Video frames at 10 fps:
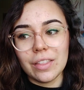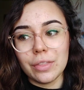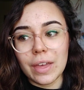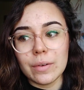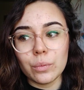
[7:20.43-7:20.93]

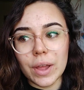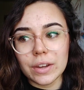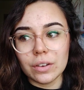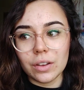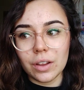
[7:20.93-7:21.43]
then
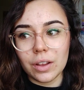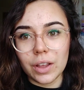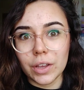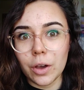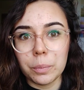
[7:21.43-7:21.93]
went
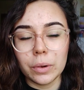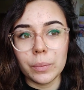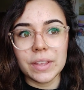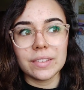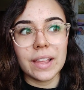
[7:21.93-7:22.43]
a couple of
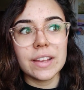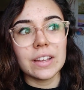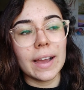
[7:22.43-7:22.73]
weeks later.